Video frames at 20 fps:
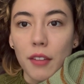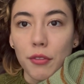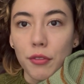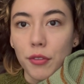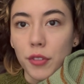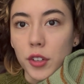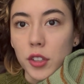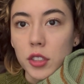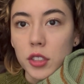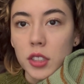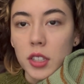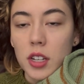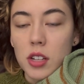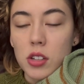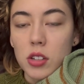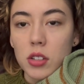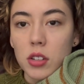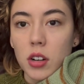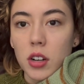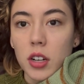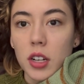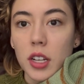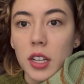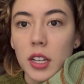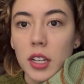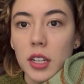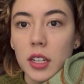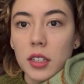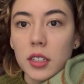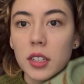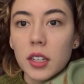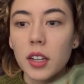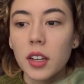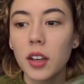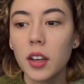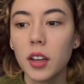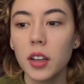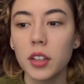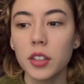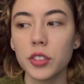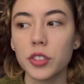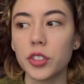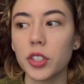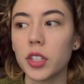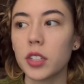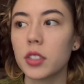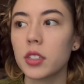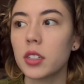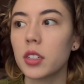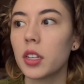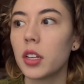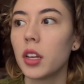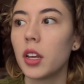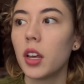first I started just